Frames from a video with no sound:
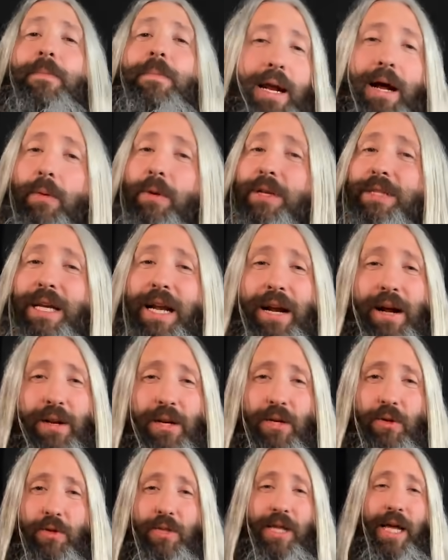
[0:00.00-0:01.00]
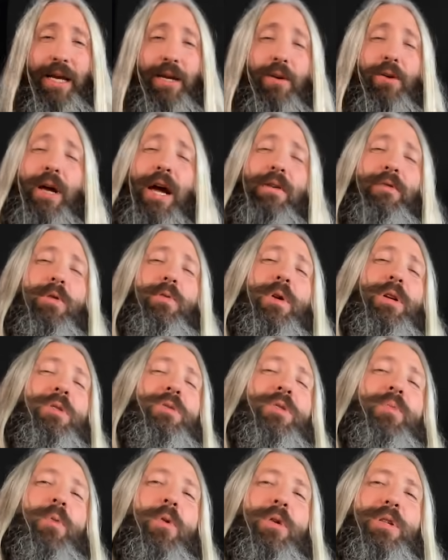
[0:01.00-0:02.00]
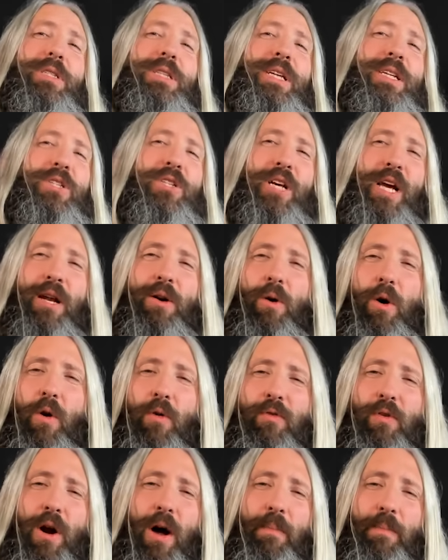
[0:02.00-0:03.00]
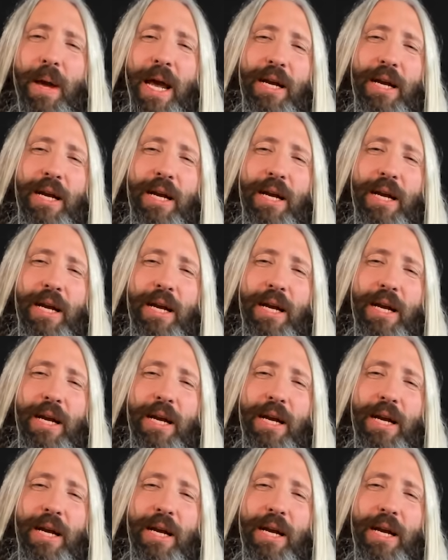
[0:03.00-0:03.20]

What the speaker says: And I want to send out a huge thank you to everyone who supports this channel over on